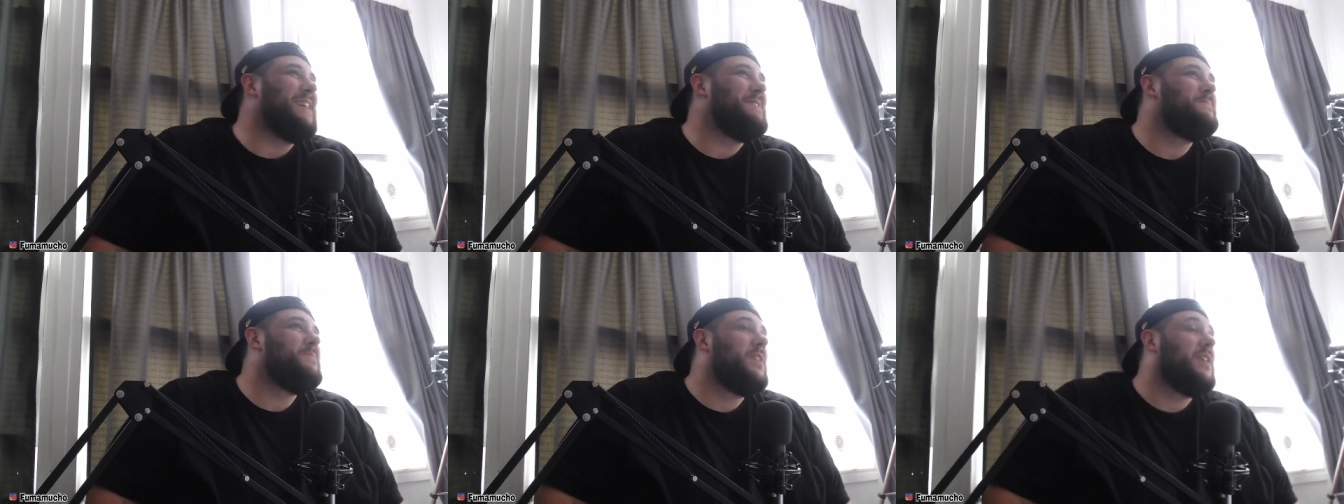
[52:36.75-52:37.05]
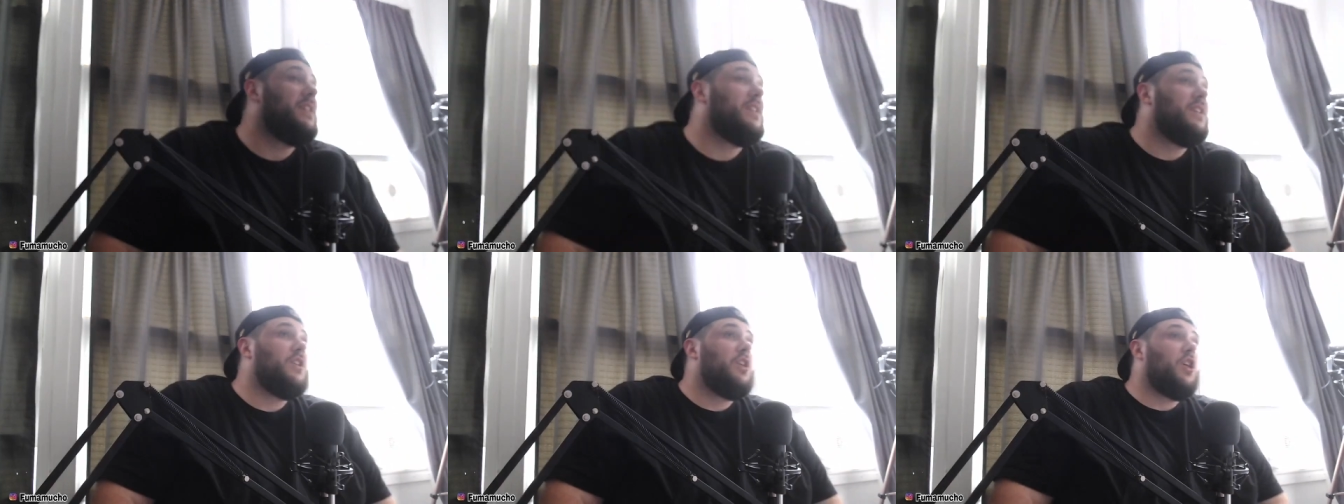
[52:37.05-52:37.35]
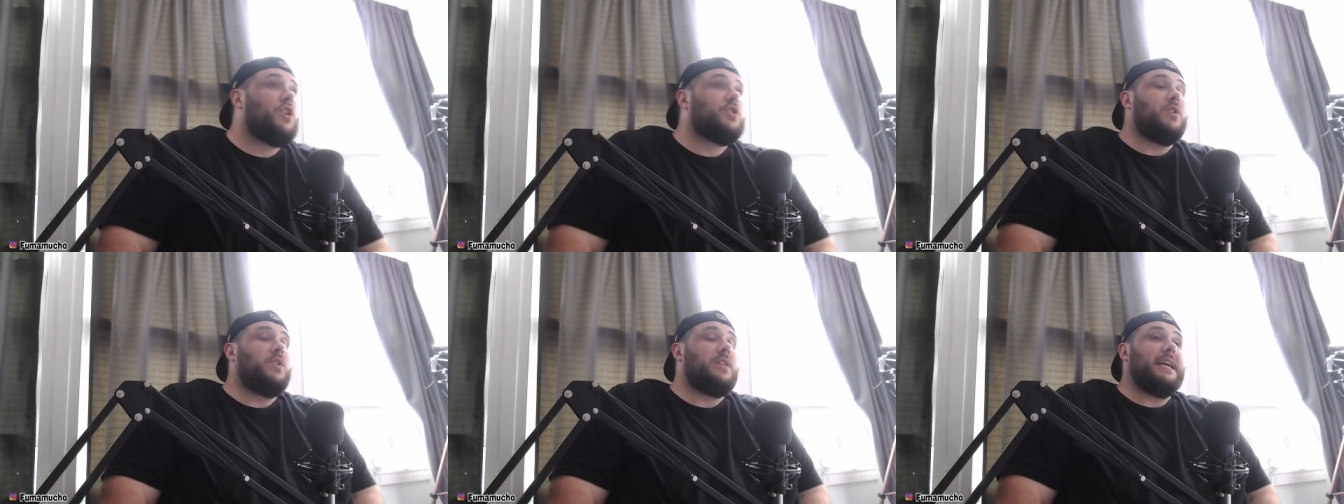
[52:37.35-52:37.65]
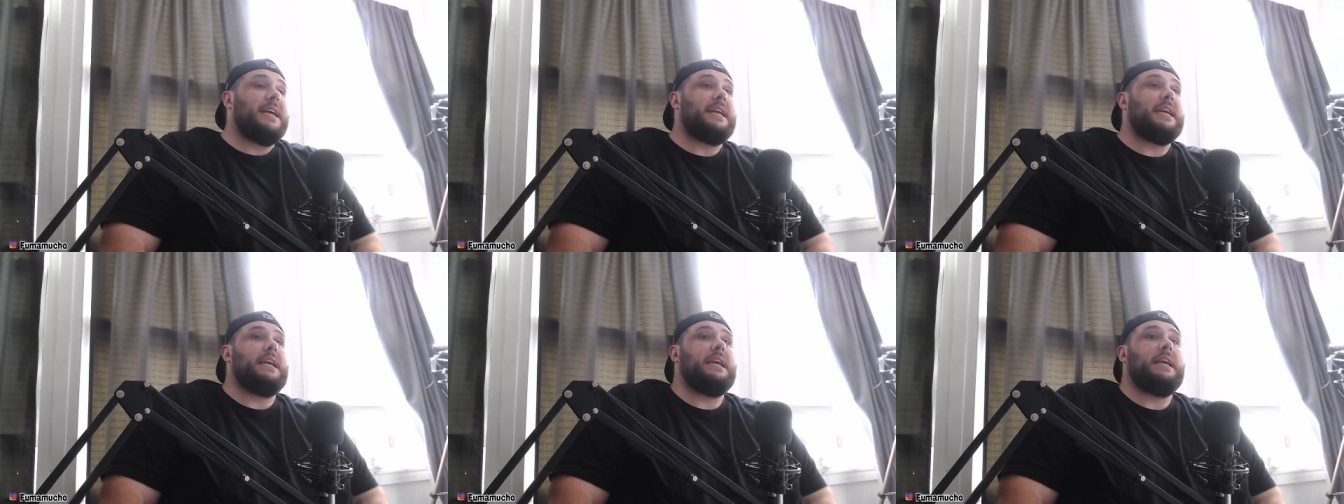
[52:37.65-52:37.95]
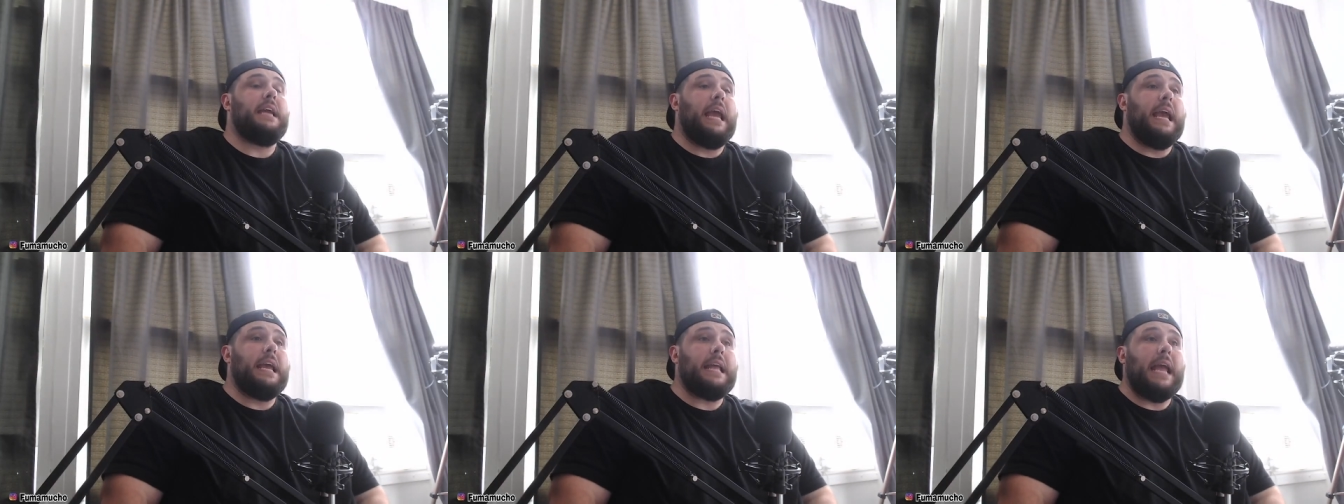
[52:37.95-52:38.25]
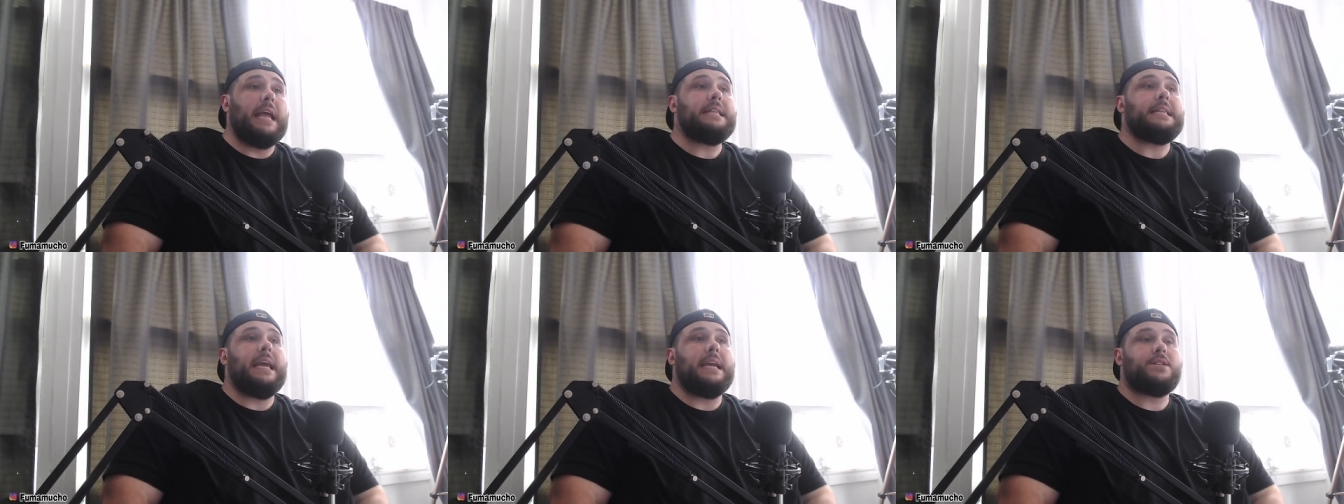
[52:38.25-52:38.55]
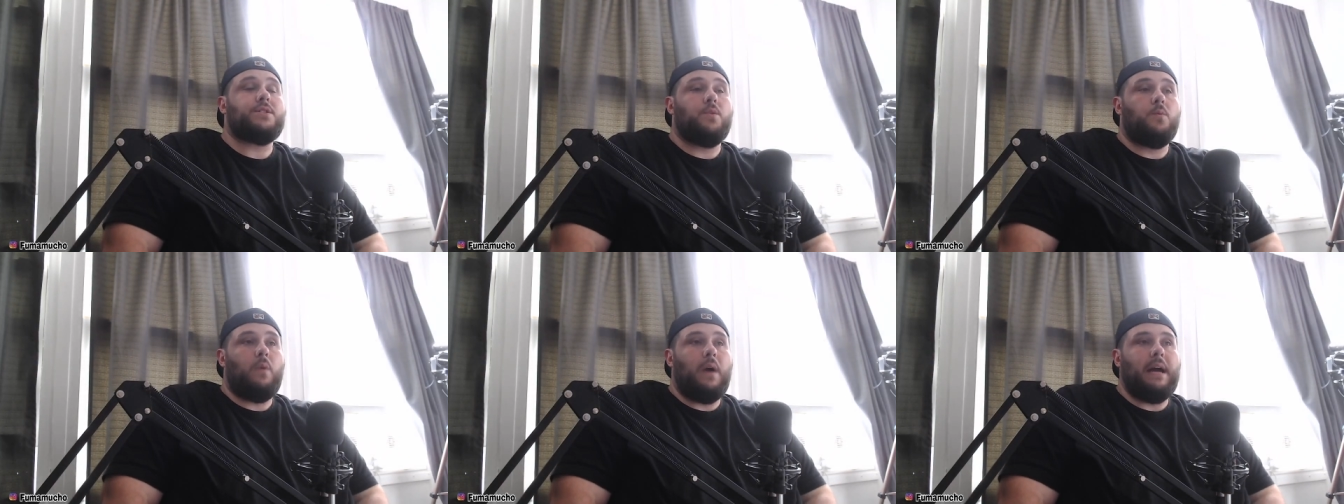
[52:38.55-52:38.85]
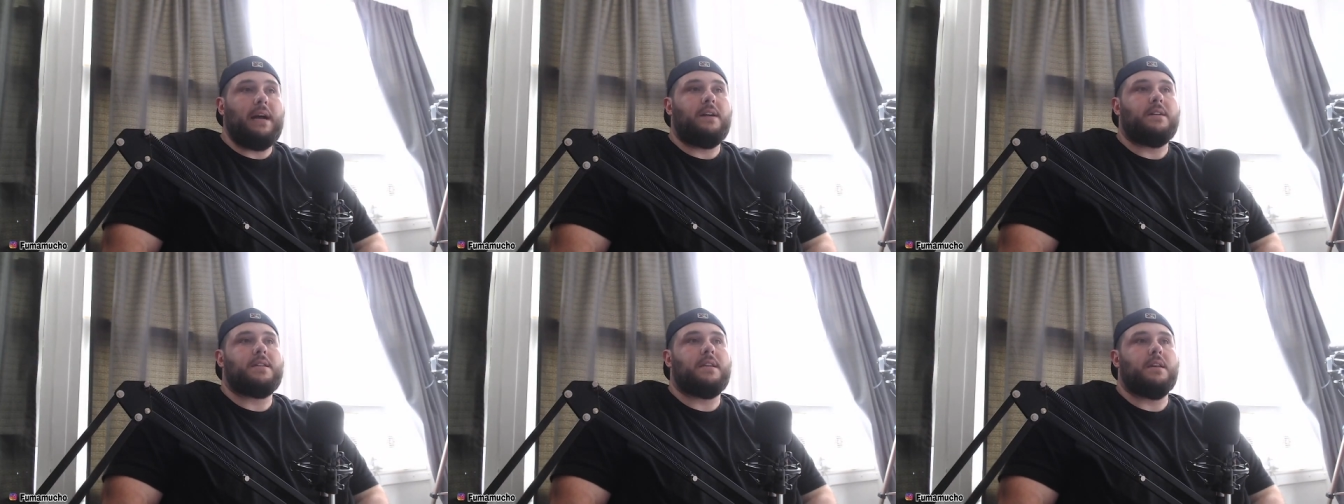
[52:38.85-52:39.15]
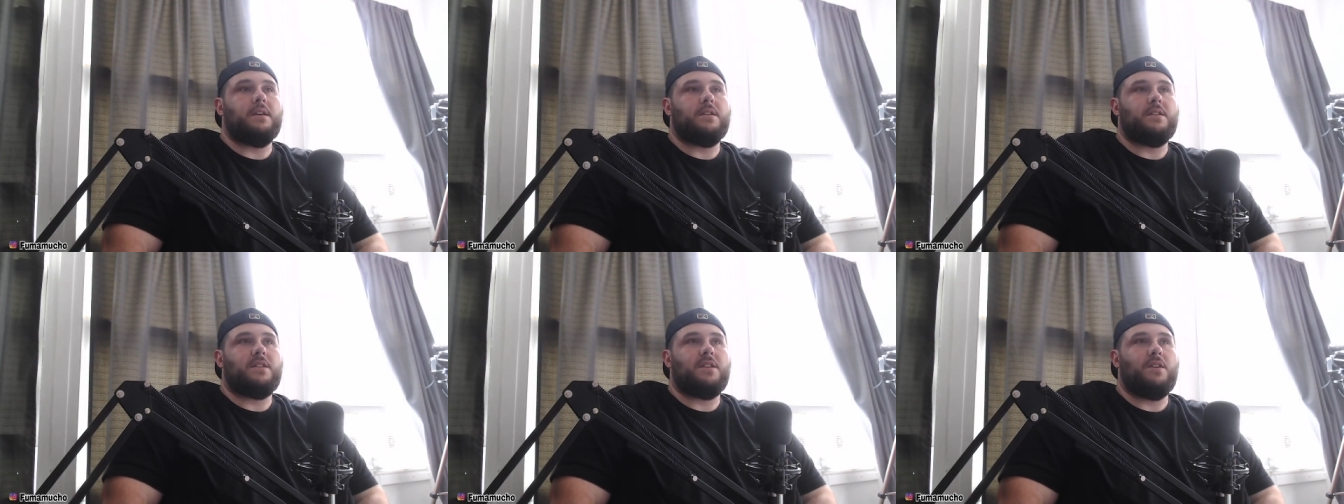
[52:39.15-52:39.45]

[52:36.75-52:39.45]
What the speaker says: Yeah. So like, it takes a while to